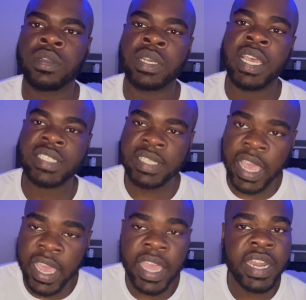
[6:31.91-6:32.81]
That
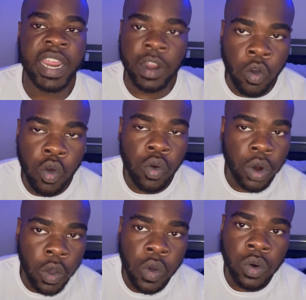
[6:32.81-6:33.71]
saying, that old,
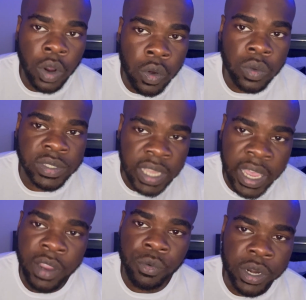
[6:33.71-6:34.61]
old, old
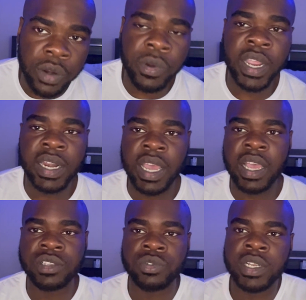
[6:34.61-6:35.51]
saying, real,
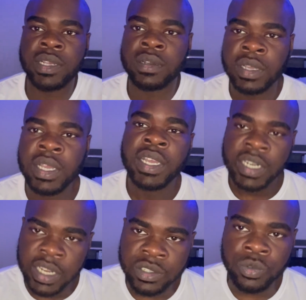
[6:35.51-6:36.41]
recognize real,
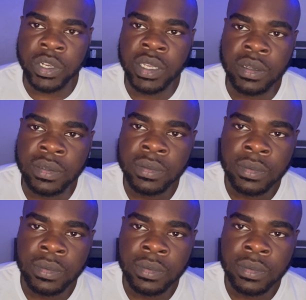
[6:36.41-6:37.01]
that's real.